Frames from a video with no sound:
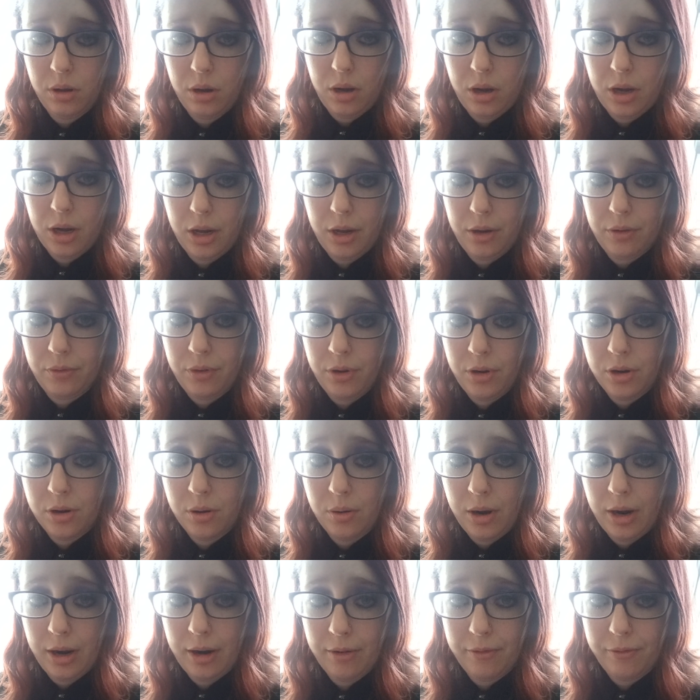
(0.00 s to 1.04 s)
I, you know,
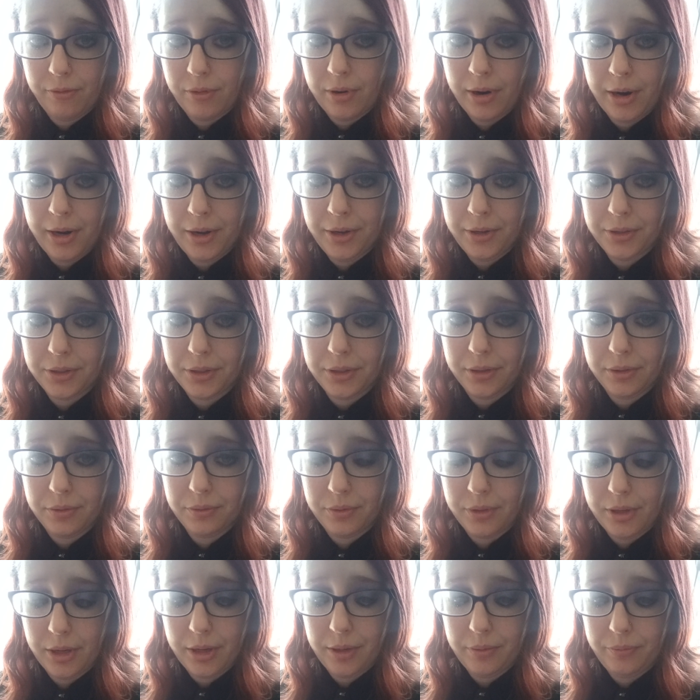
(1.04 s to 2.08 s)
I have friends
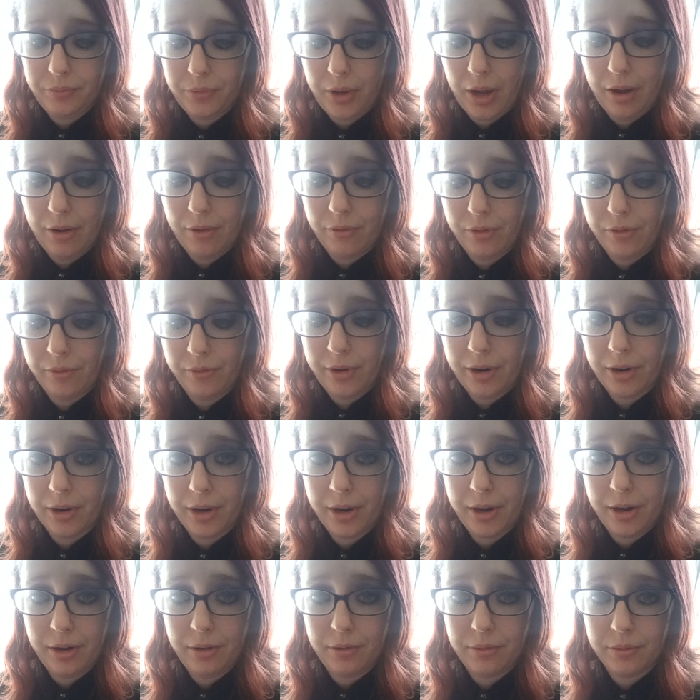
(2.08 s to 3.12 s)
that have
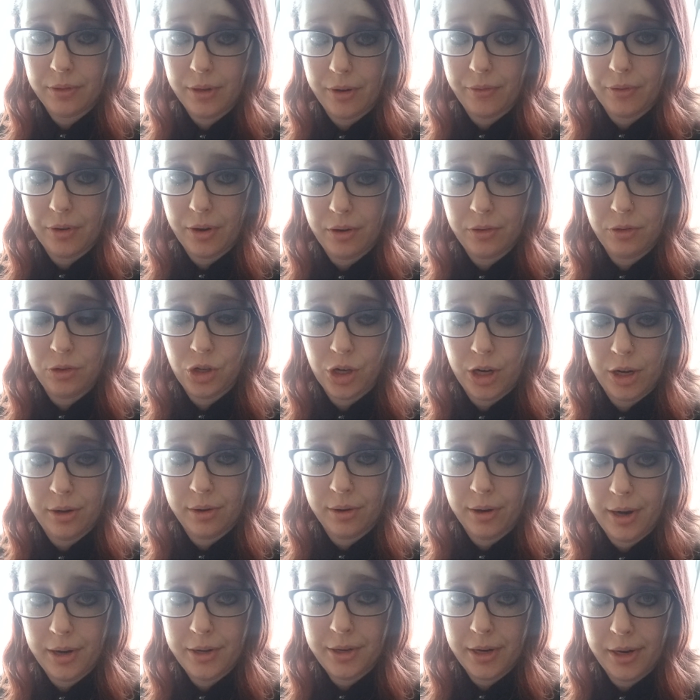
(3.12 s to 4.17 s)
varying different gender
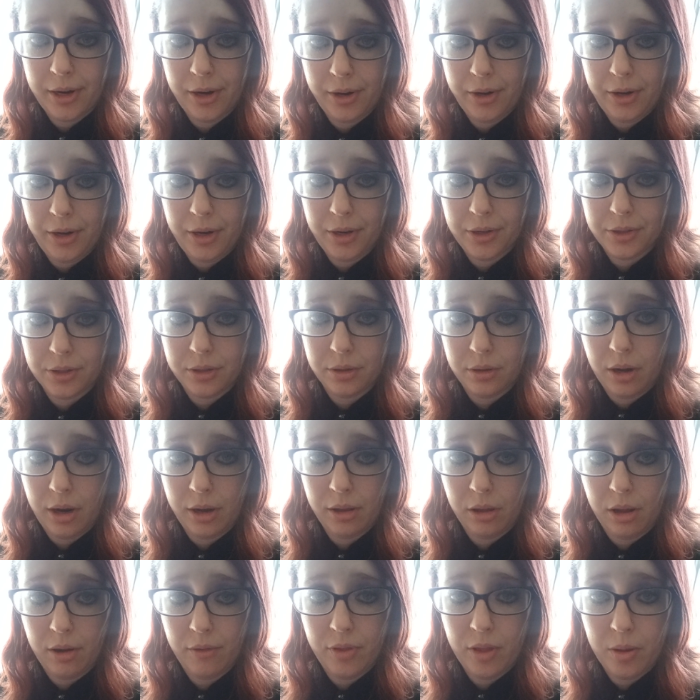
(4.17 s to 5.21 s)
identities and I
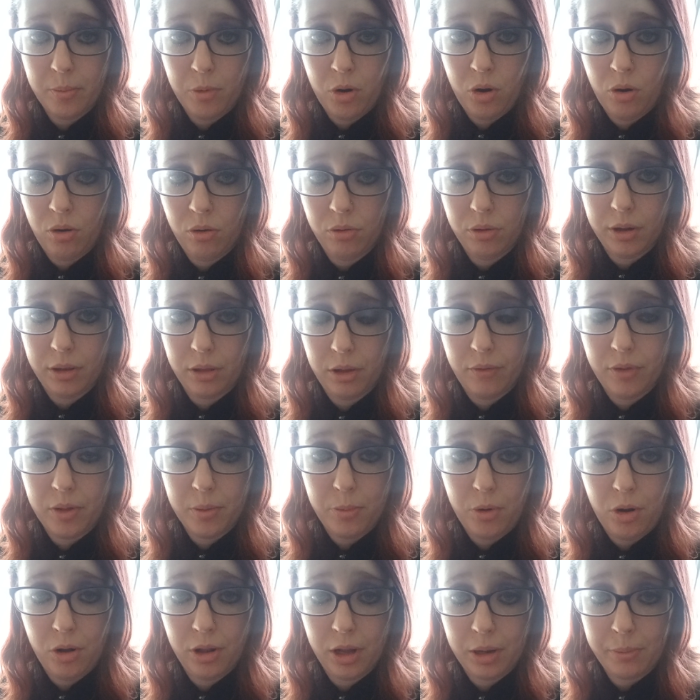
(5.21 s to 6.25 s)
love them all. I love
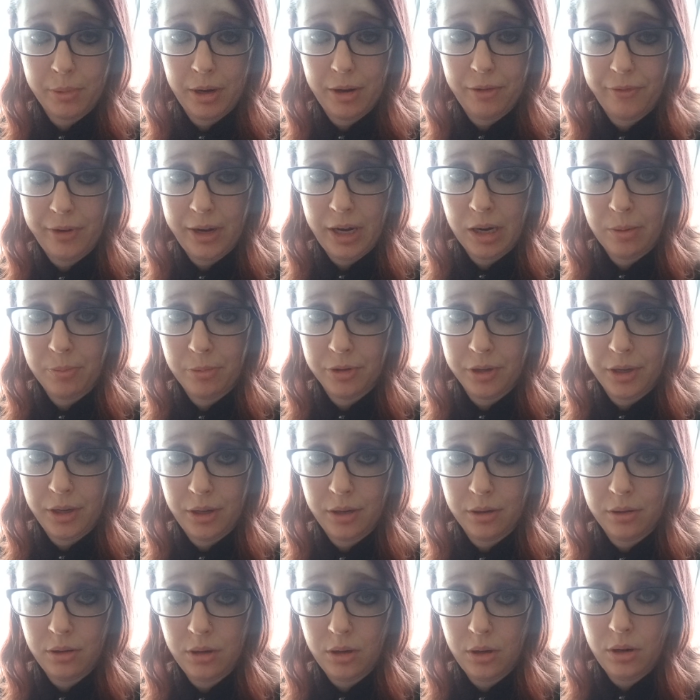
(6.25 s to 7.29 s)
them all like my
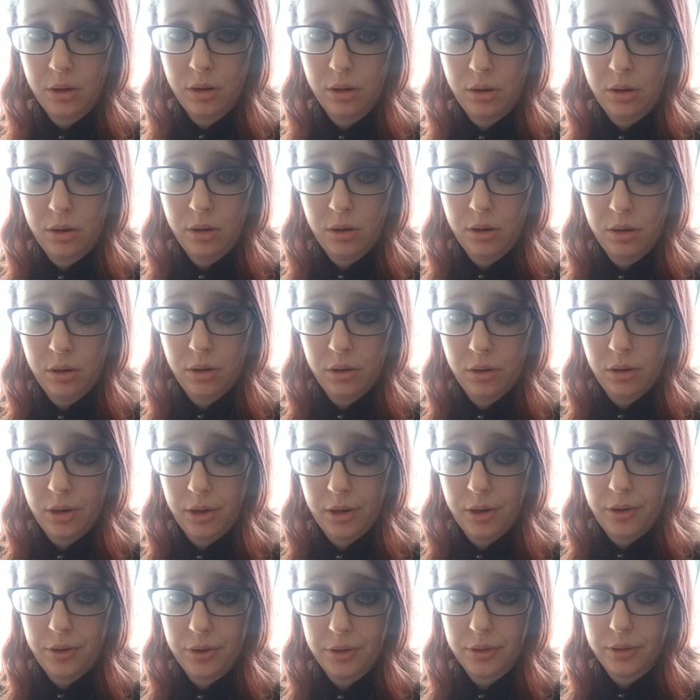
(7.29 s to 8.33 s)
family.
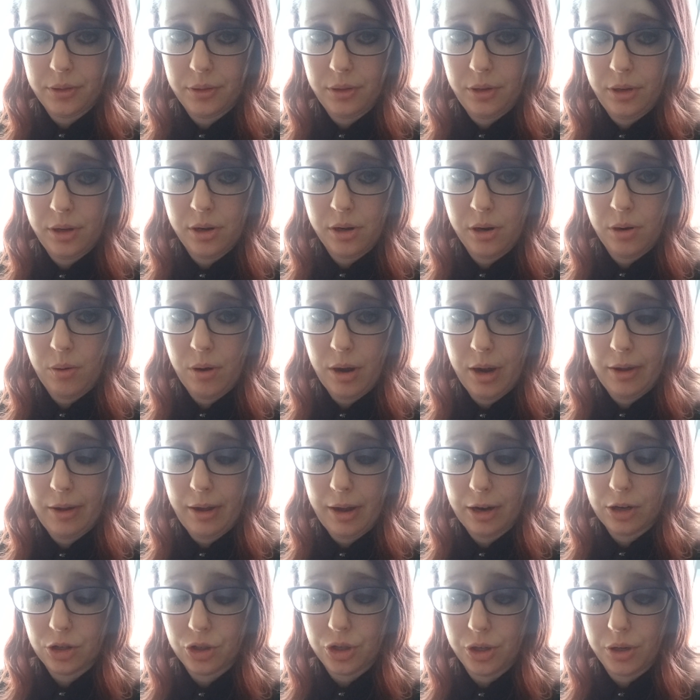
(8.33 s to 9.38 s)
And, you know, I
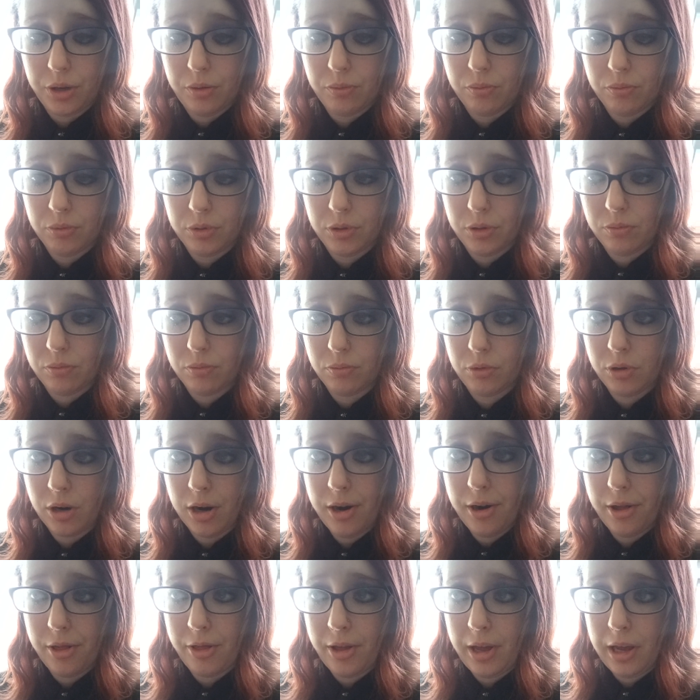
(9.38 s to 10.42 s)
actually was
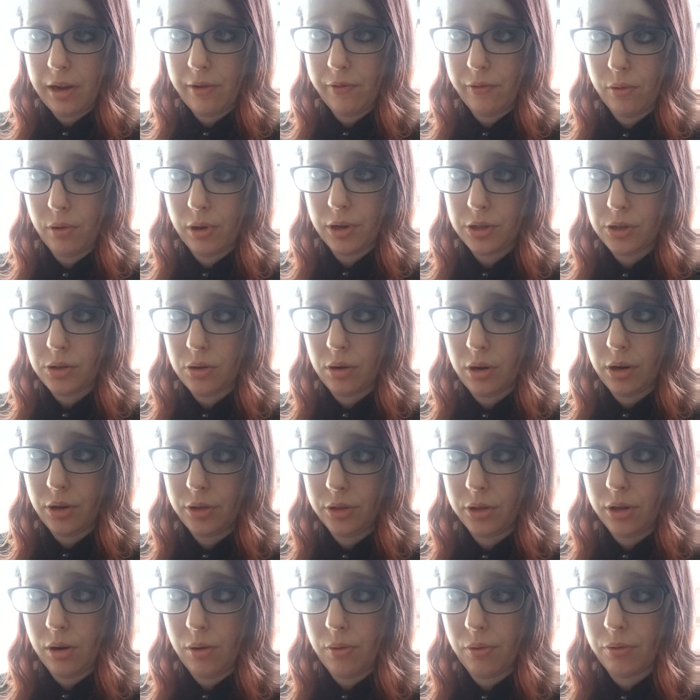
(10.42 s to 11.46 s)
kind of thankful I started
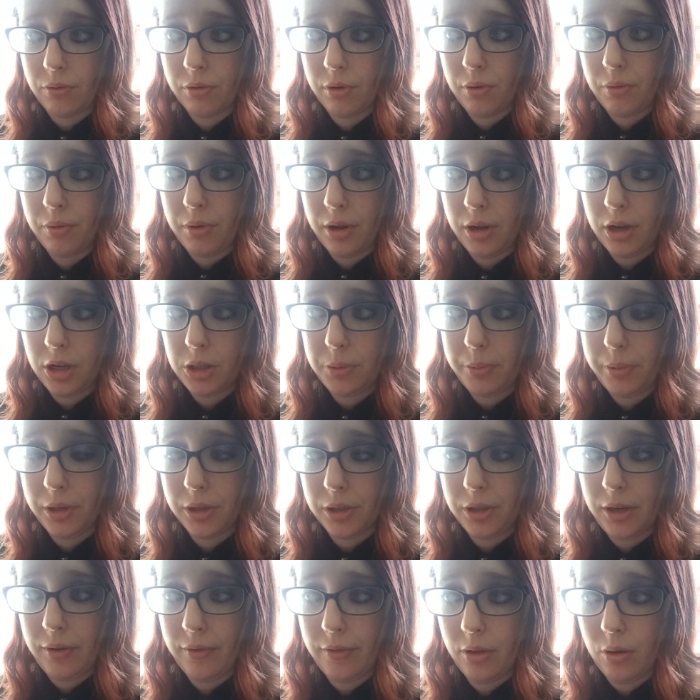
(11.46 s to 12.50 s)
to go through this
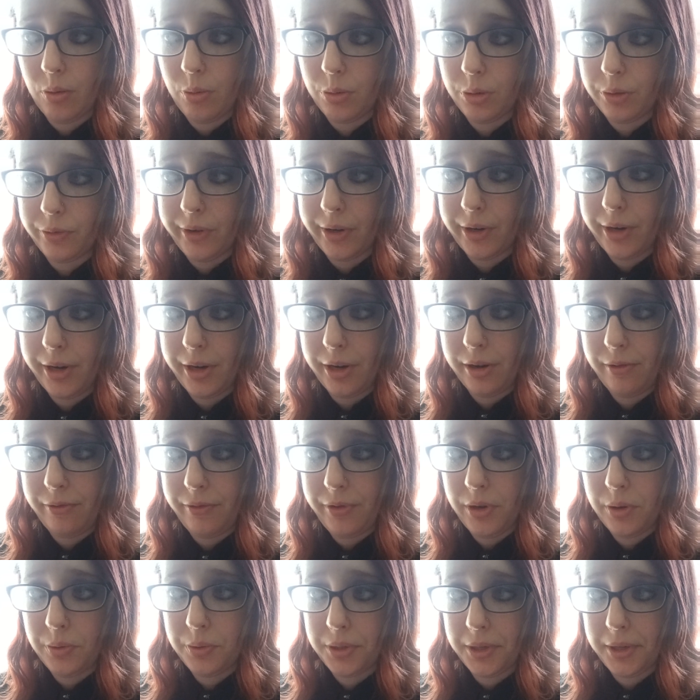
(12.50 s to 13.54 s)
because even though it was very
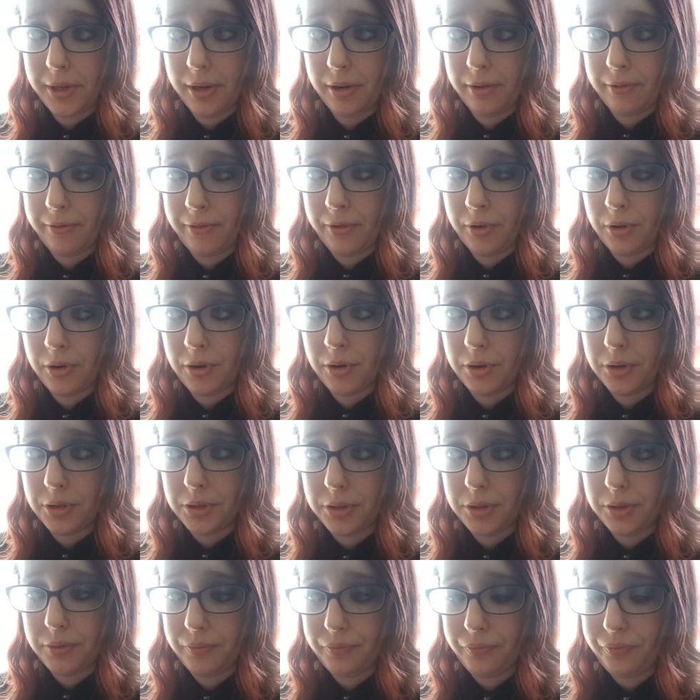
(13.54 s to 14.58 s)
confusing at
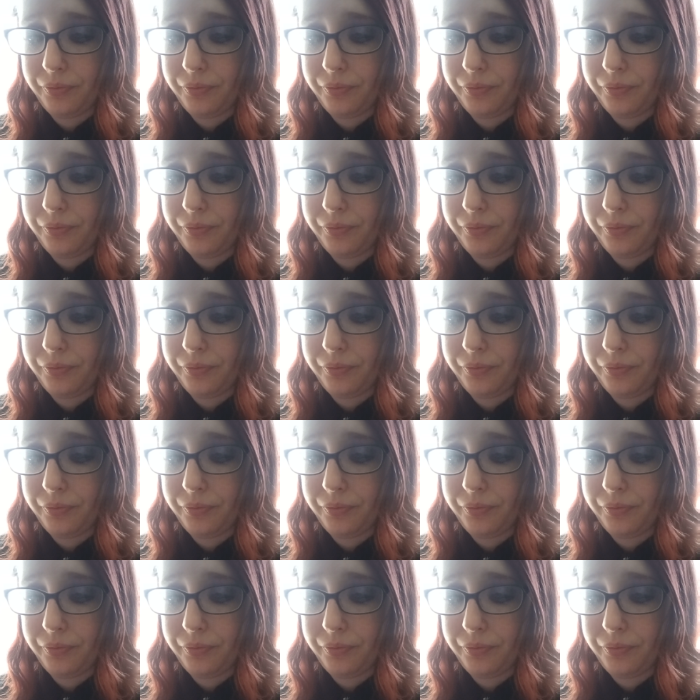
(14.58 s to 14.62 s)
first,